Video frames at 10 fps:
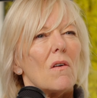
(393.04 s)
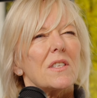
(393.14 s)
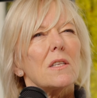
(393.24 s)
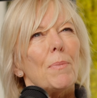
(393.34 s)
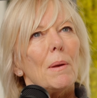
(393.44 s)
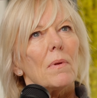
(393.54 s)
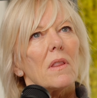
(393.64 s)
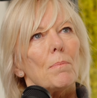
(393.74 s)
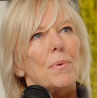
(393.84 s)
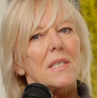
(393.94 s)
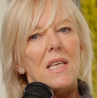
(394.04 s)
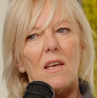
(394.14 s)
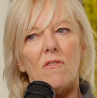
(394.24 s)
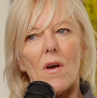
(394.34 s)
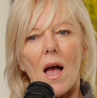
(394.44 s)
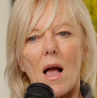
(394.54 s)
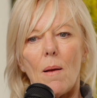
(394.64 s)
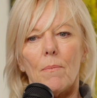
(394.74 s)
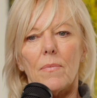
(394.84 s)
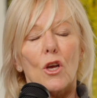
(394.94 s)
are still people that perceive
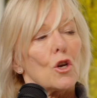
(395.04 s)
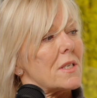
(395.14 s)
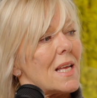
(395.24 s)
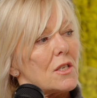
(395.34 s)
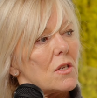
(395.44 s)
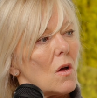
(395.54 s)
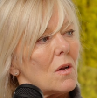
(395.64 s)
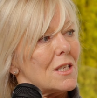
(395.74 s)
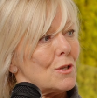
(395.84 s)
the Costa del Sol as